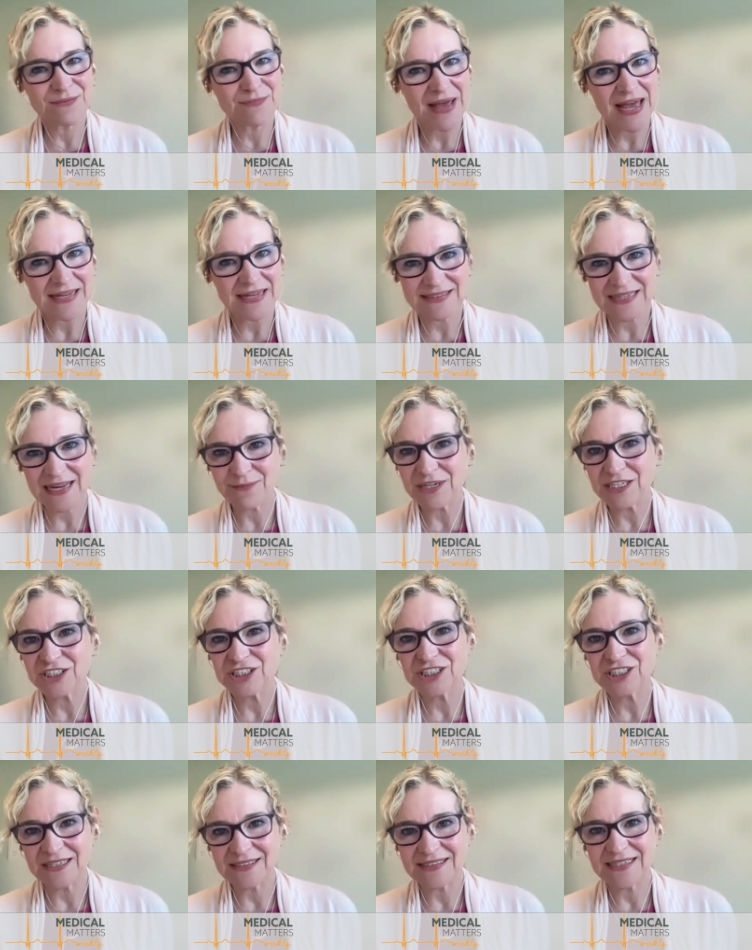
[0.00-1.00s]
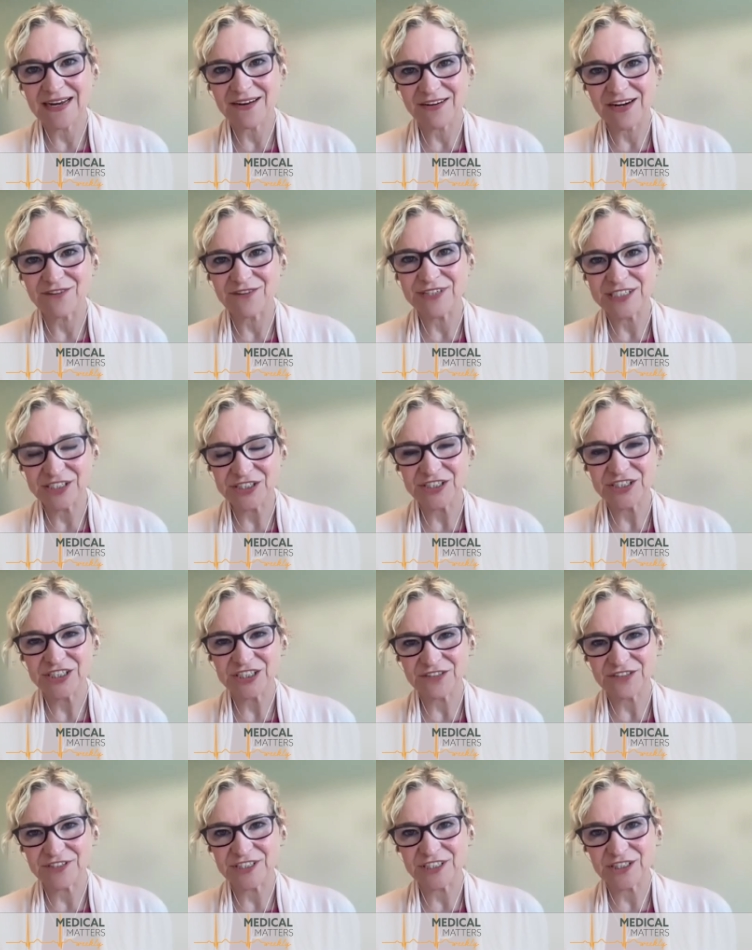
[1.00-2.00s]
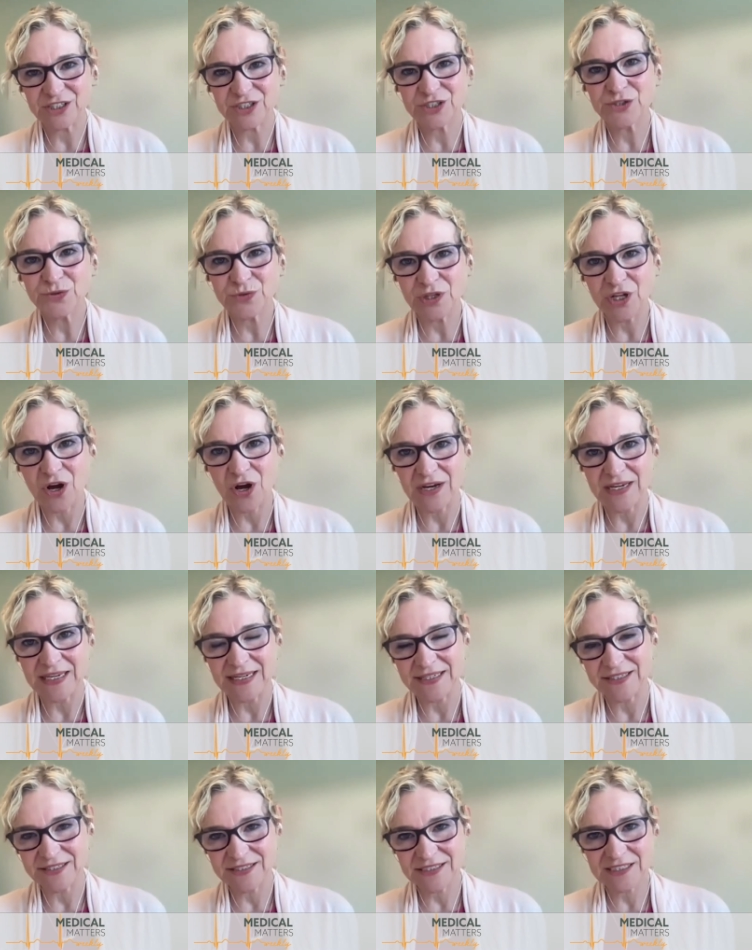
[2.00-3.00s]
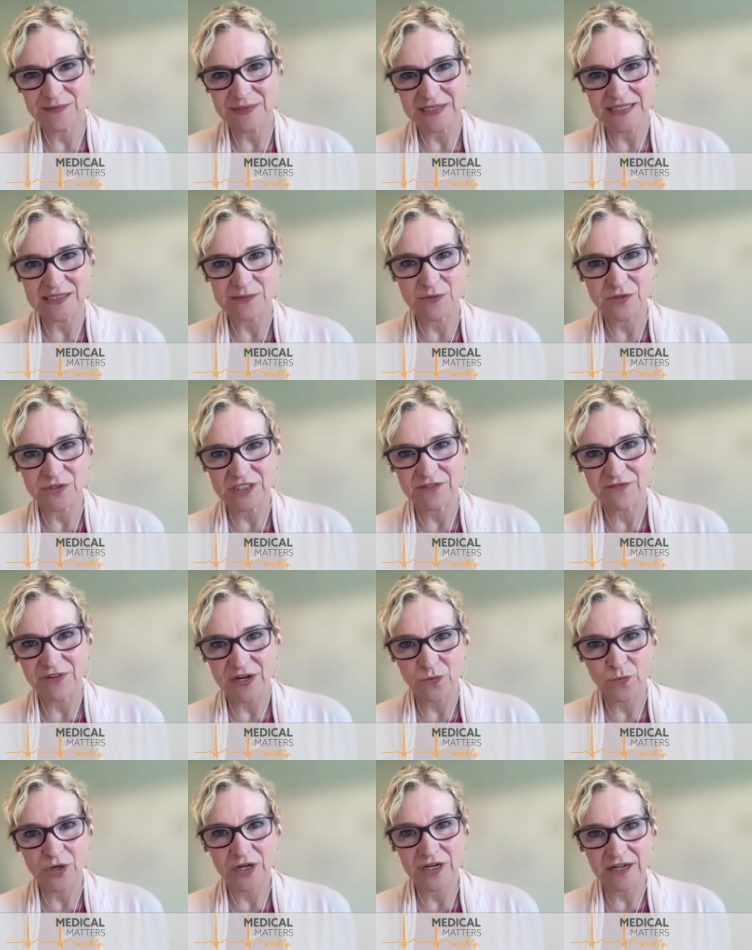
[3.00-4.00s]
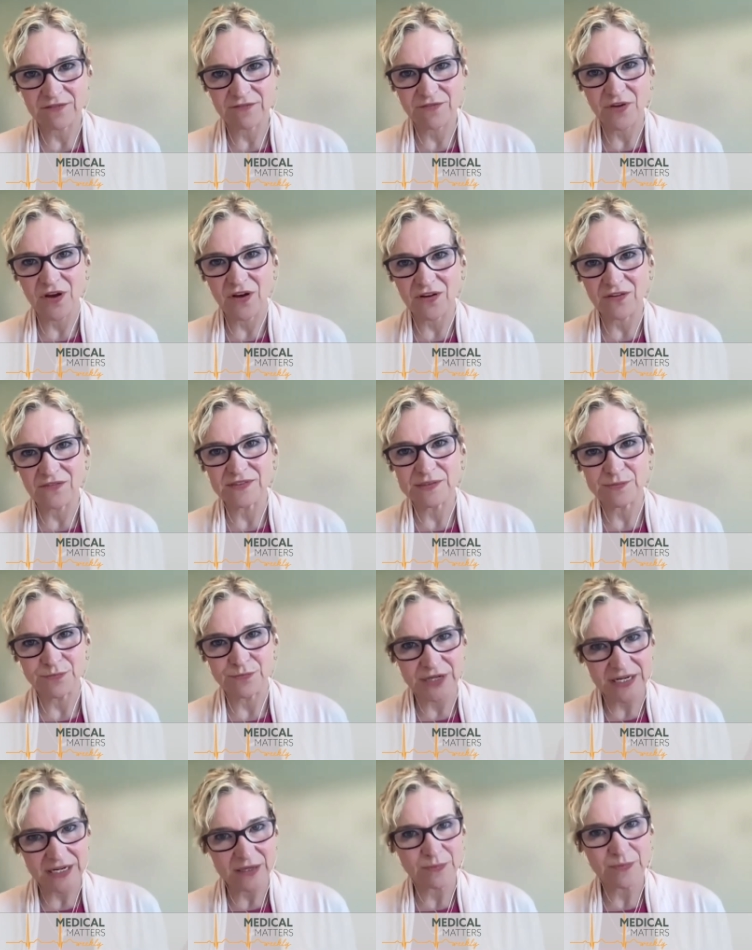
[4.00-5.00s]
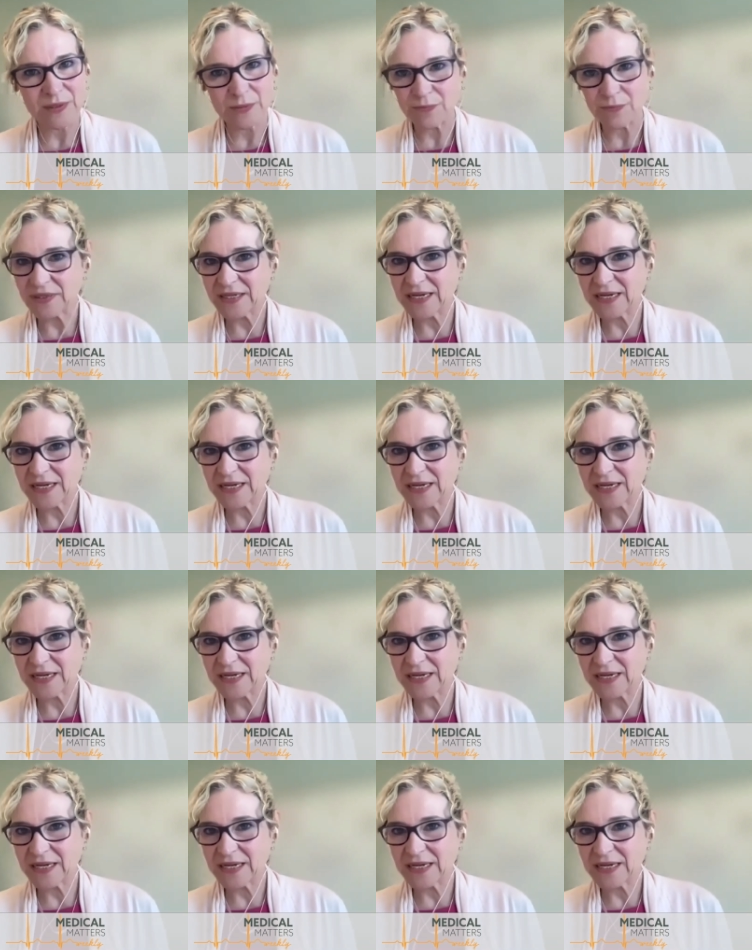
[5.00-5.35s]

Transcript: the pandemic shut down our research for two long years because most of our work involves bringing